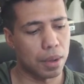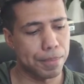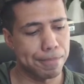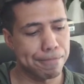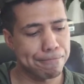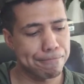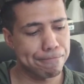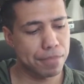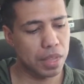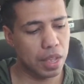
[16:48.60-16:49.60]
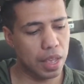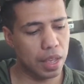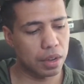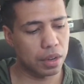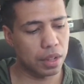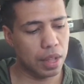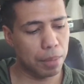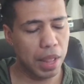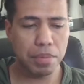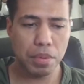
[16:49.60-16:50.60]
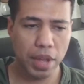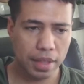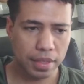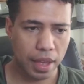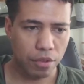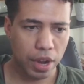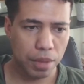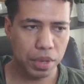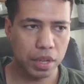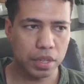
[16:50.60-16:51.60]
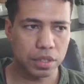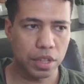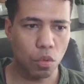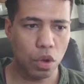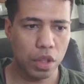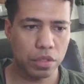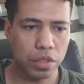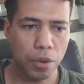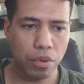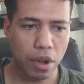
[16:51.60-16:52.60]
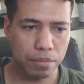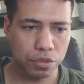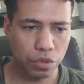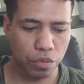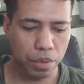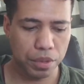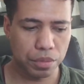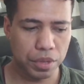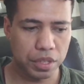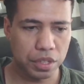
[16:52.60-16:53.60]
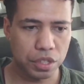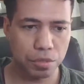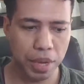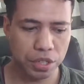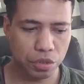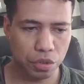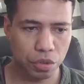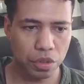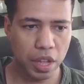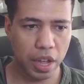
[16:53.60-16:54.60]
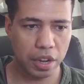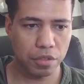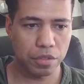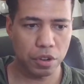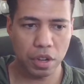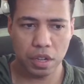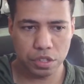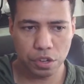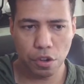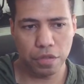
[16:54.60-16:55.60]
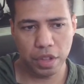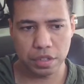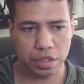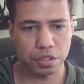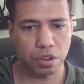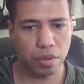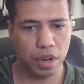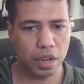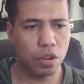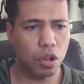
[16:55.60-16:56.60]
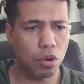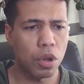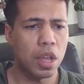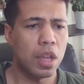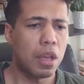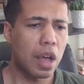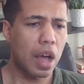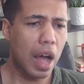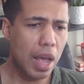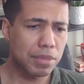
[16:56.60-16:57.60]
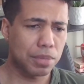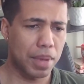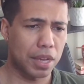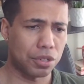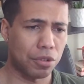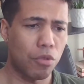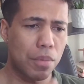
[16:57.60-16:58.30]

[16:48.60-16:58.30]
Um, and a lot of people hate that, right? Because they want their problems with women to be this special kind of, they're like Snowflake Syndrome, right? Like, no, I'm special.